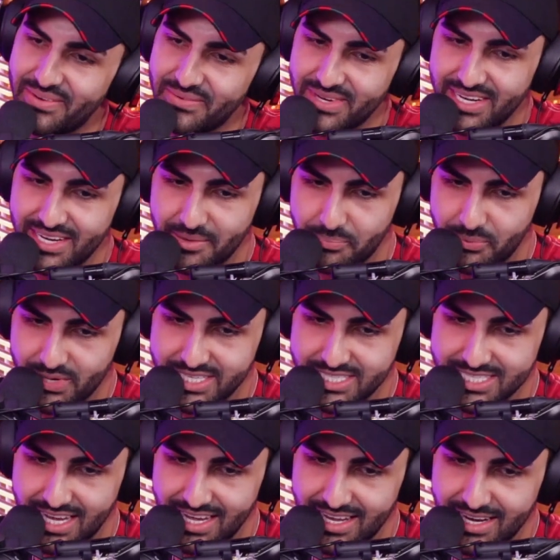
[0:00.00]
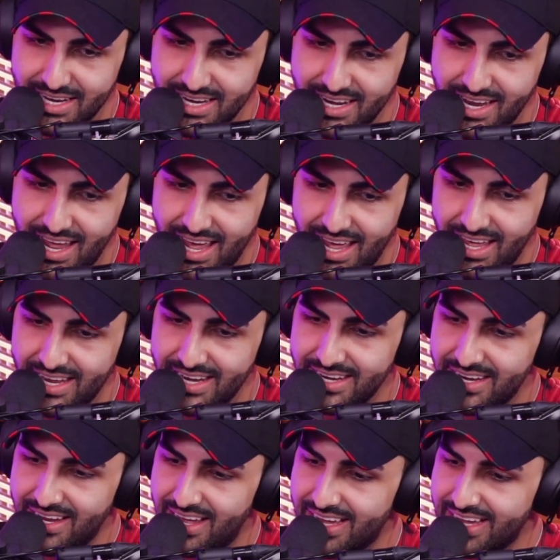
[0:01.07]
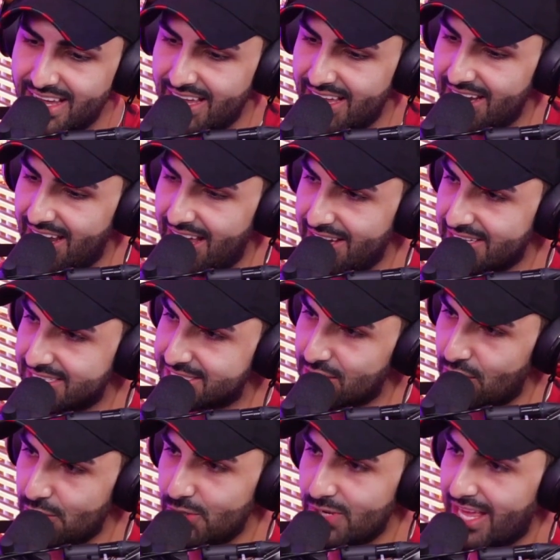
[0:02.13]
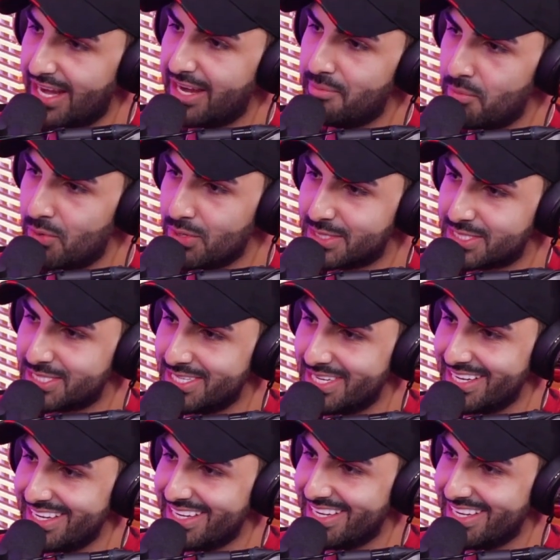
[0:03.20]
I really appreciate it. And again, I saw you get emotional a